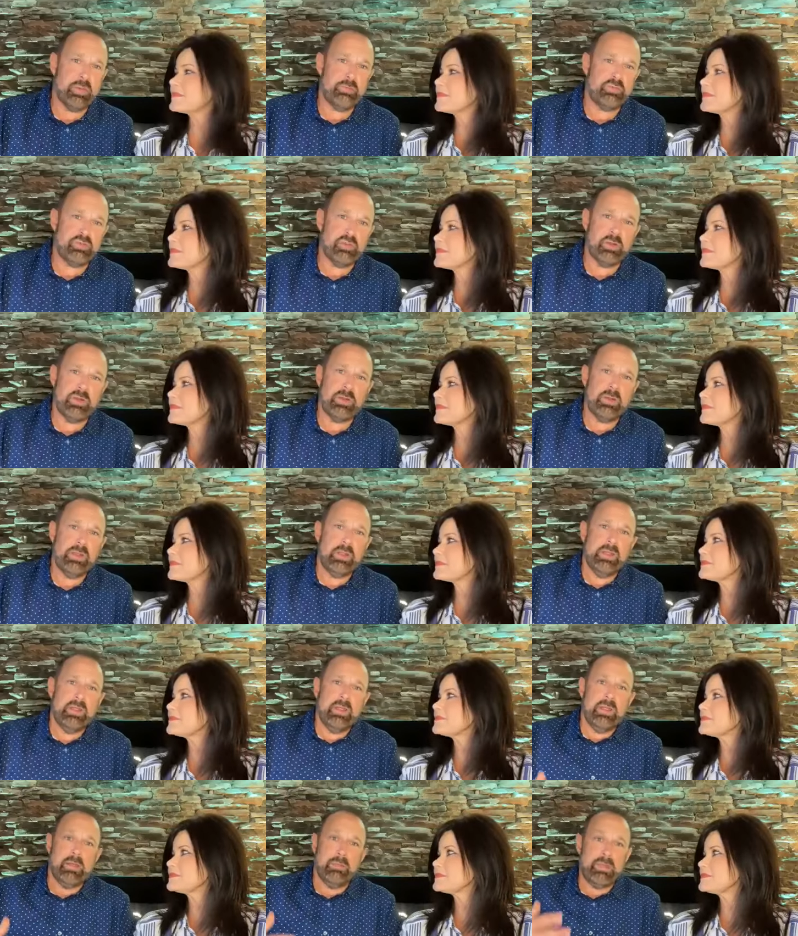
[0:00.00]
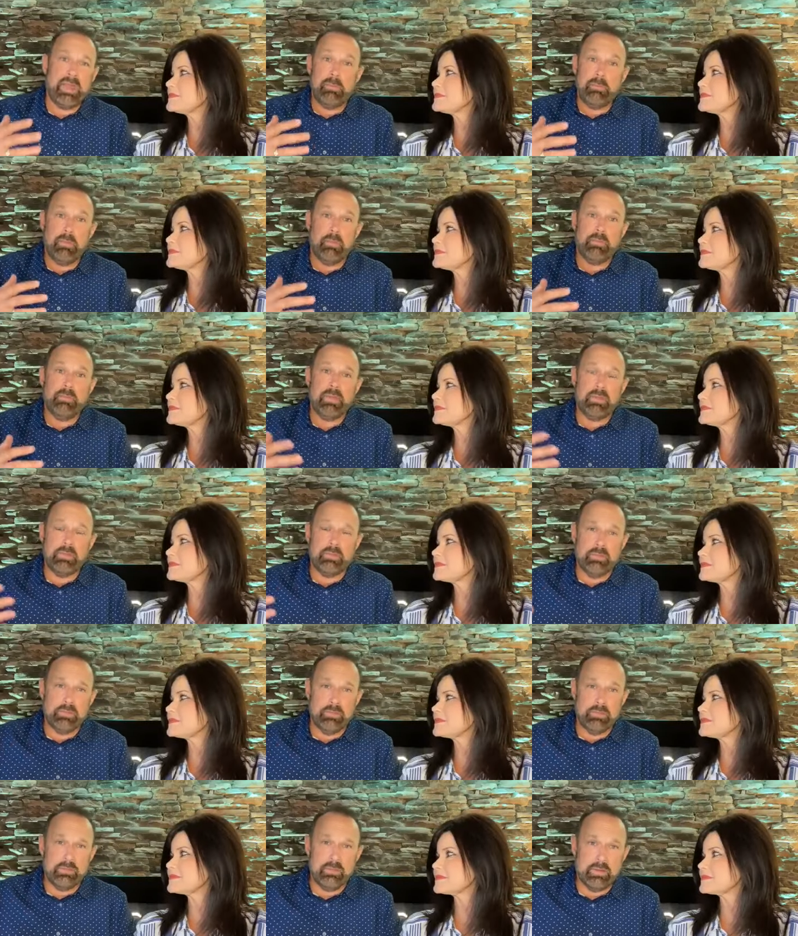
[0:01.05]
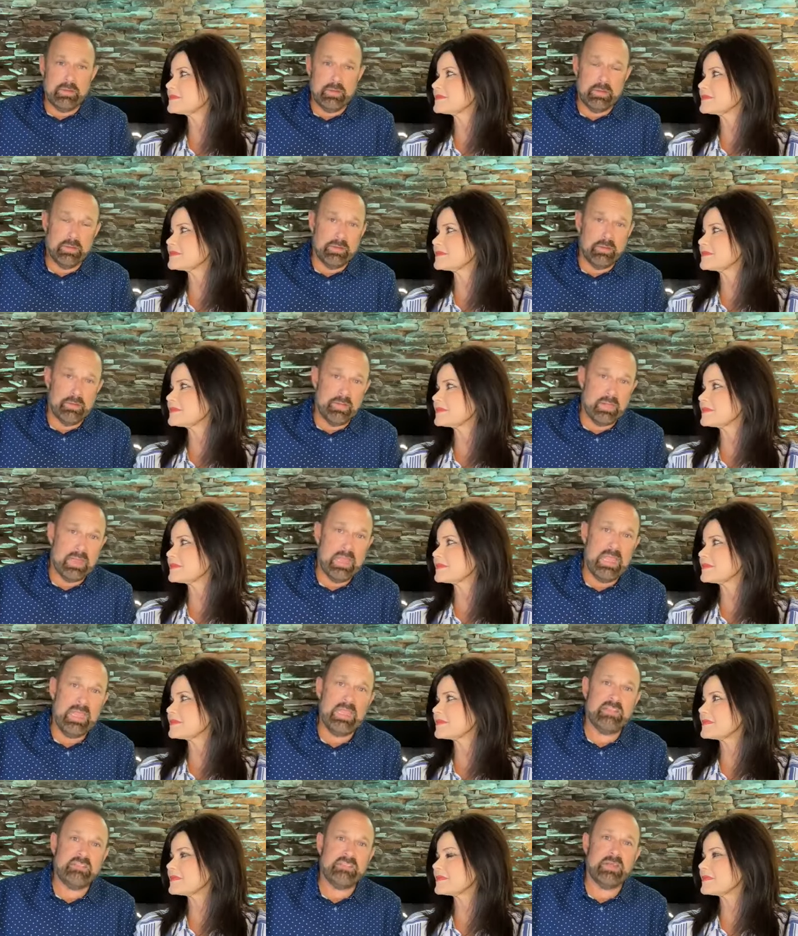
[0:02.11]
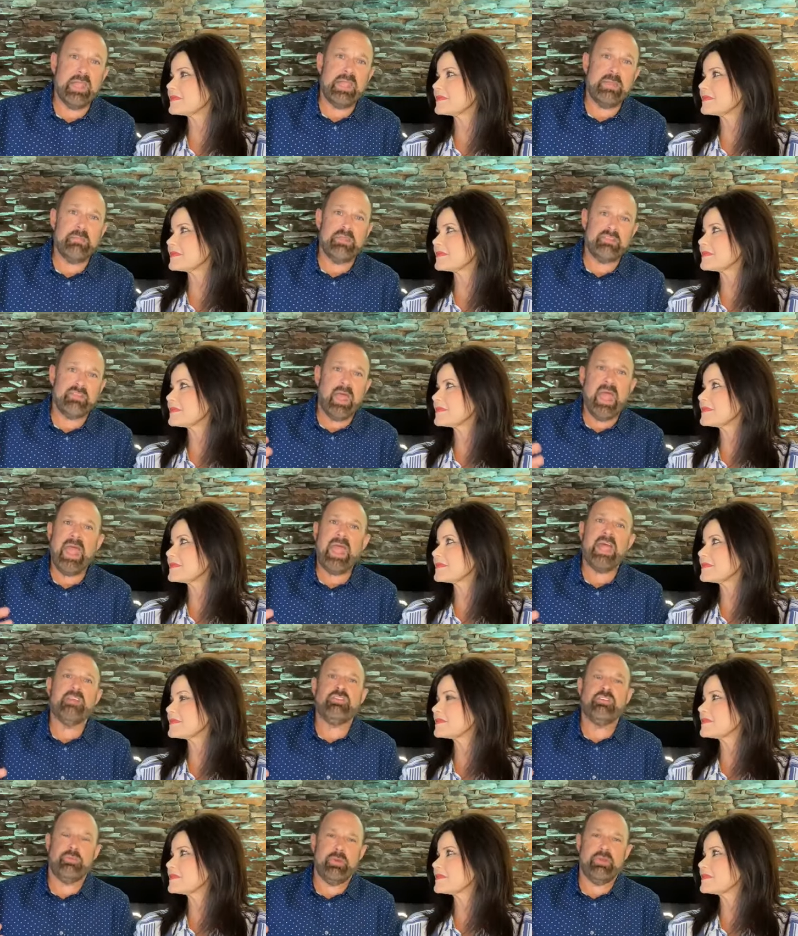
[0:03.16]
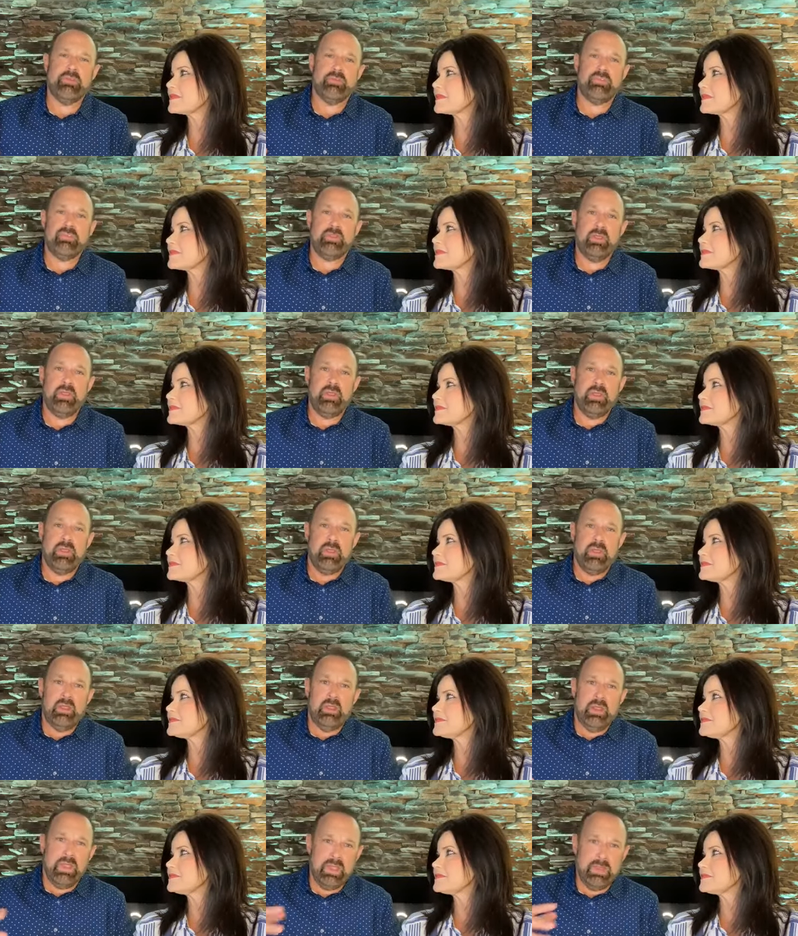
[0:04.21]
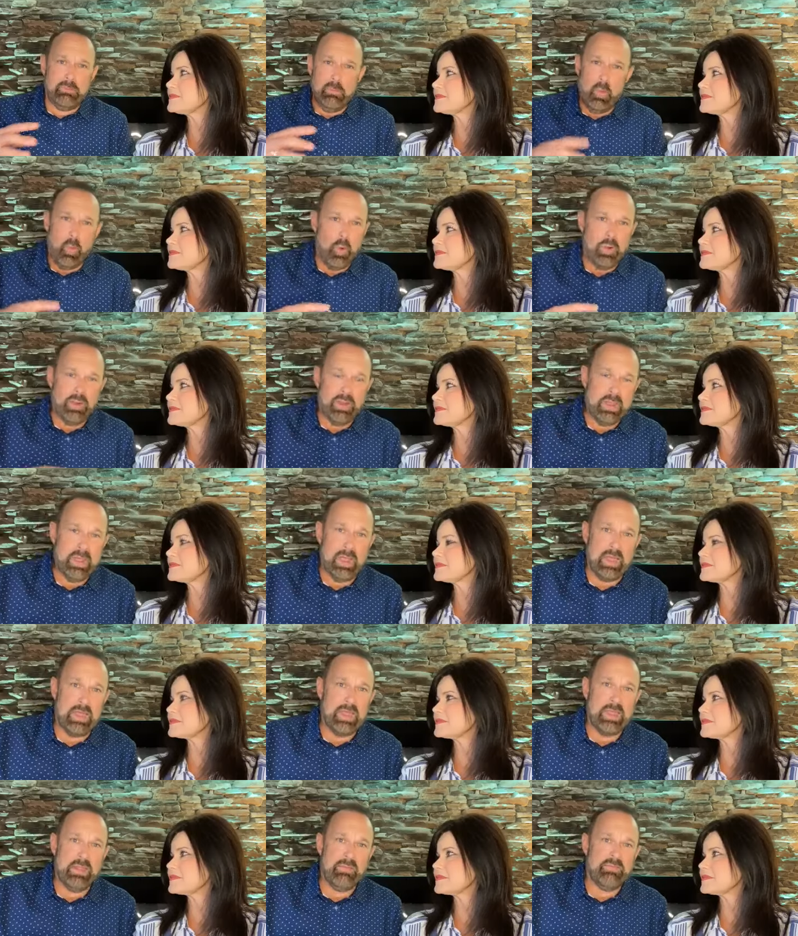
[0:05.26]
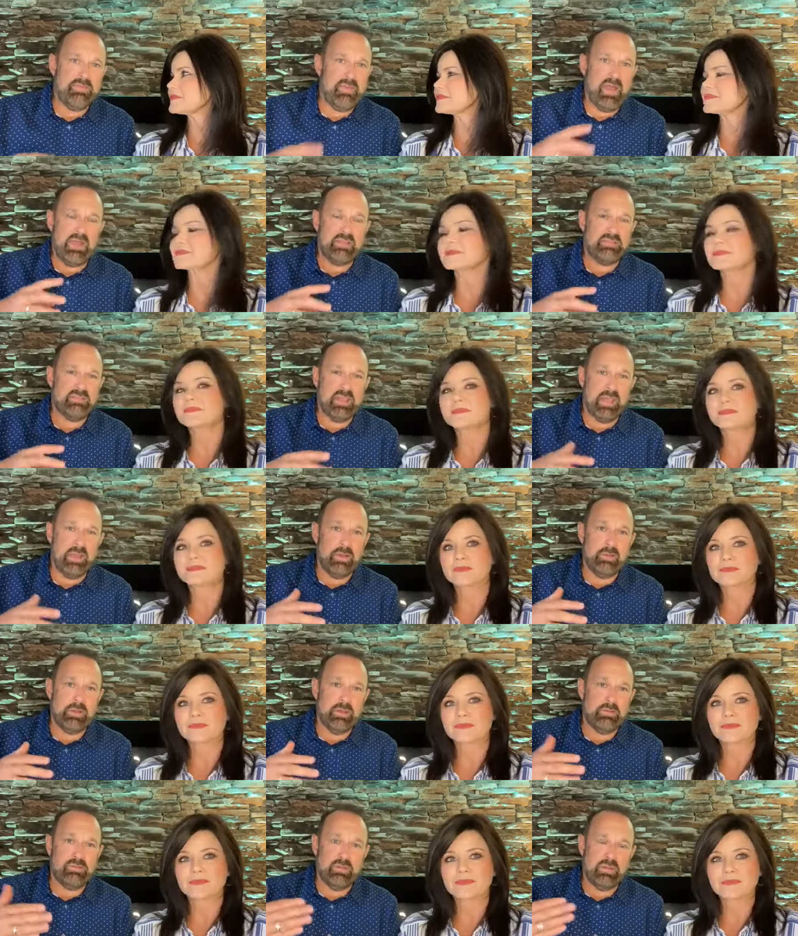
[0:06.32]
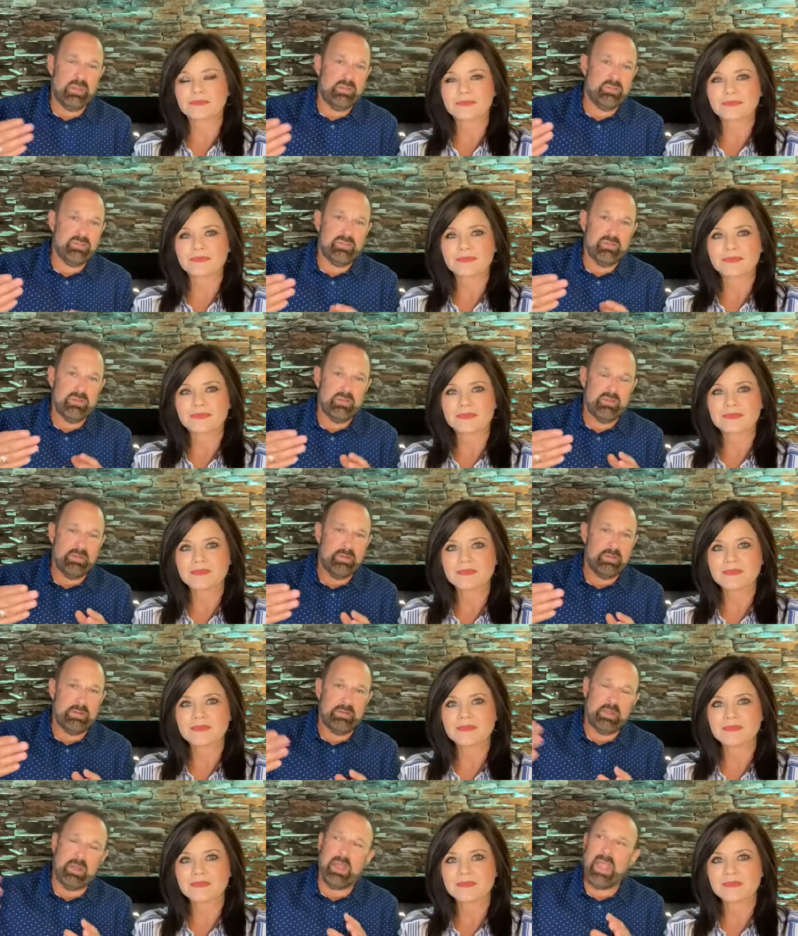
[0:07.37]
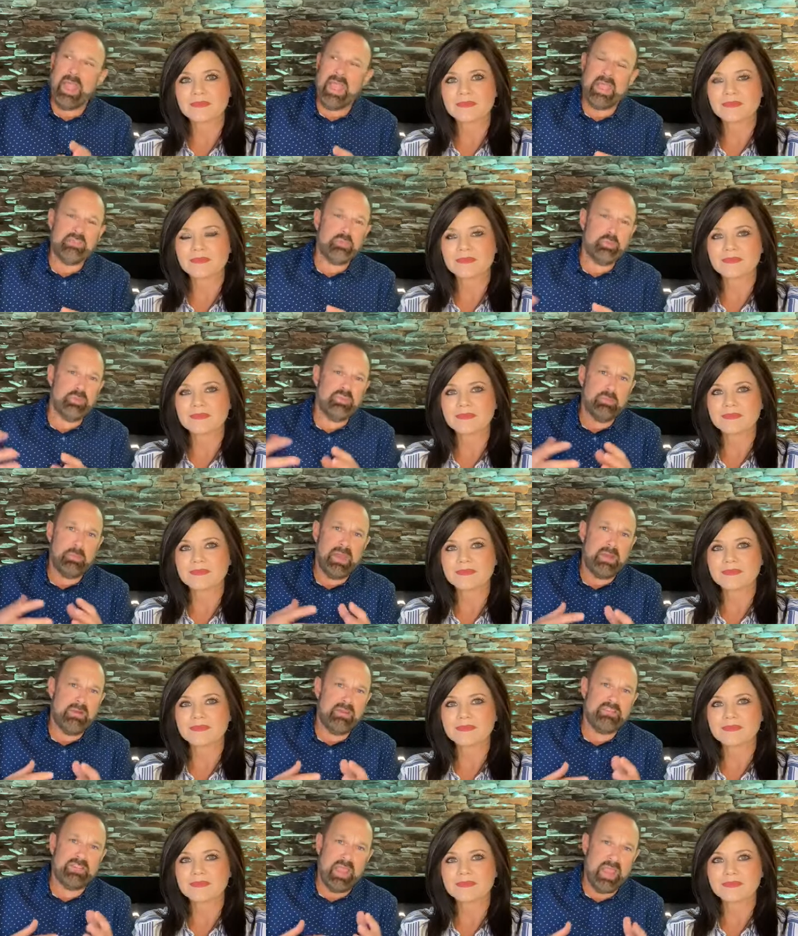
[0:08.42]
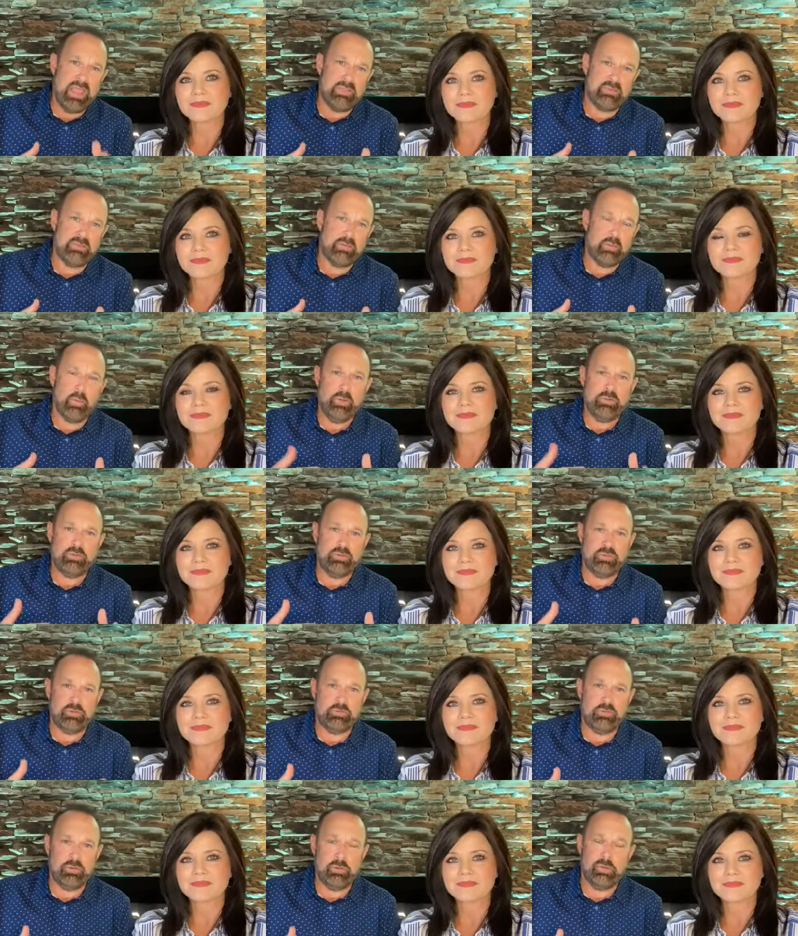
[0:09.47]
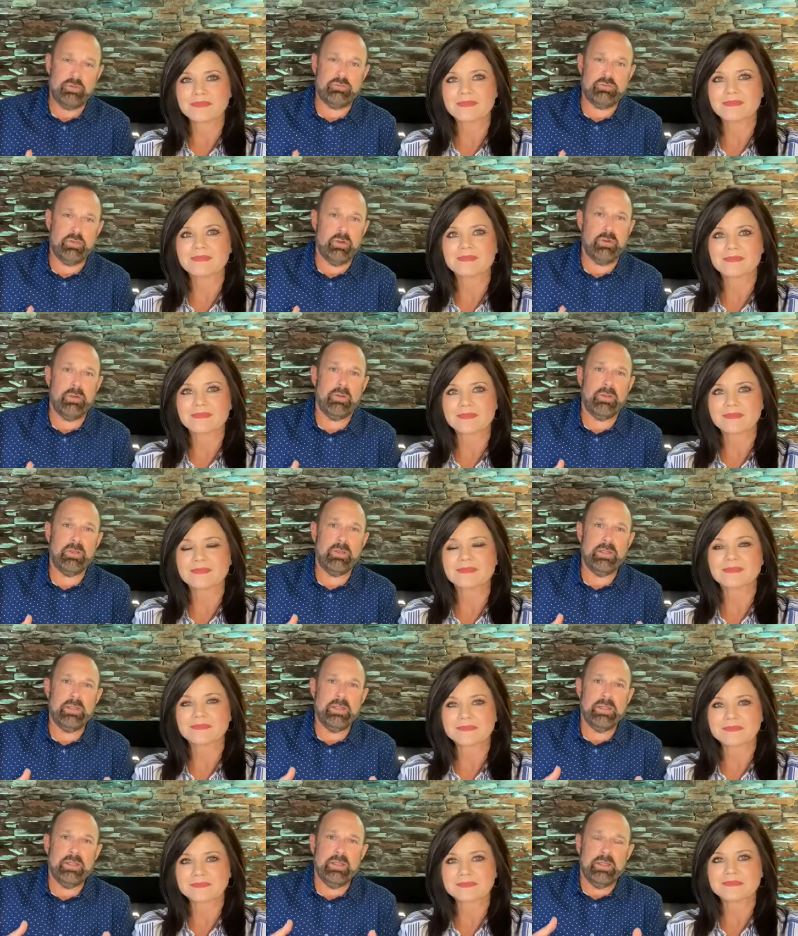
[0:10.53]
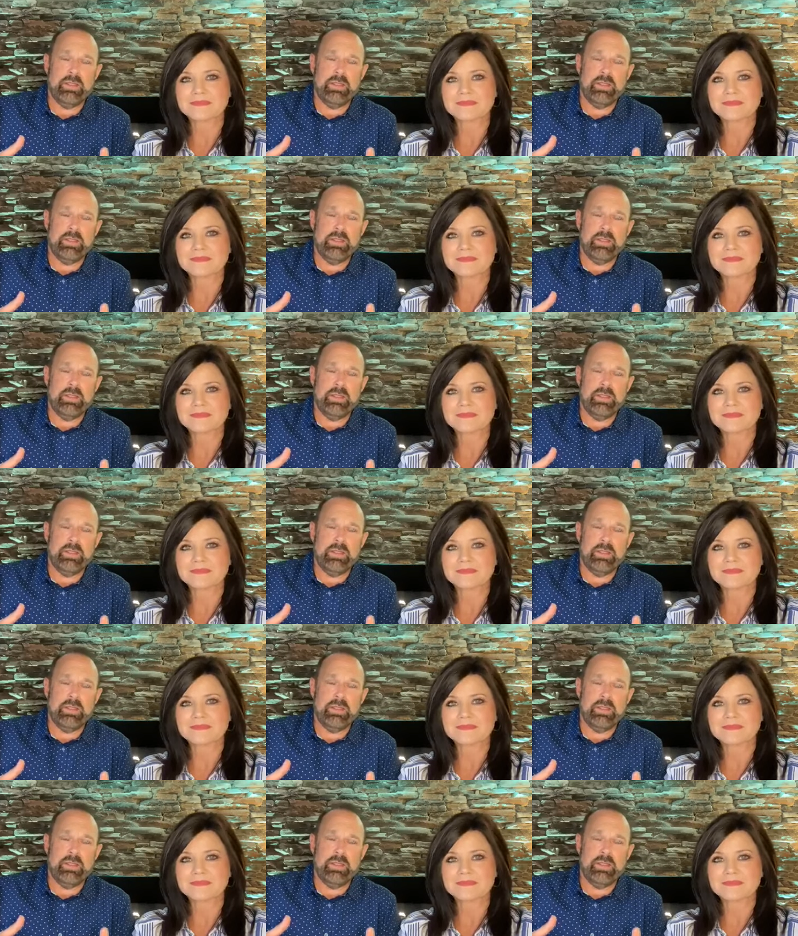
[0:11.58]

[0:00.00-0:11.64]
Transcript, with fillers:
Speaker 1: in Scripture about the king's name is Ahasuerus and Mordecai finds out is, is uh, Ahasuerus marries Esther, which is a Jewish girl.